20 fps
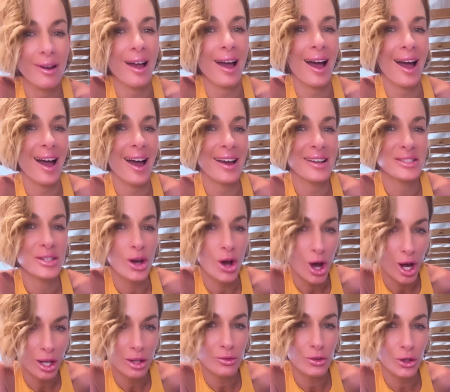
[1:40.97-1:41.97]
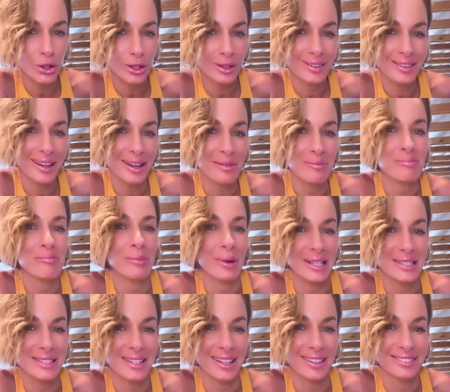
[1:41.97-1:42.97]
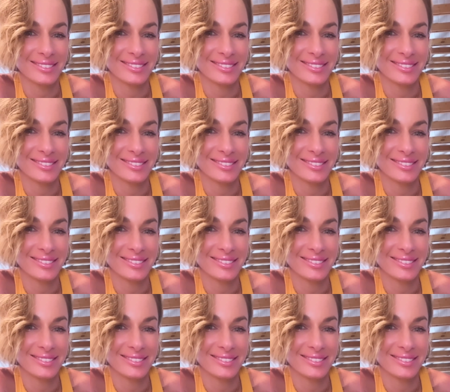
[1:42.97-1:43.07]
Add olive oil and butter.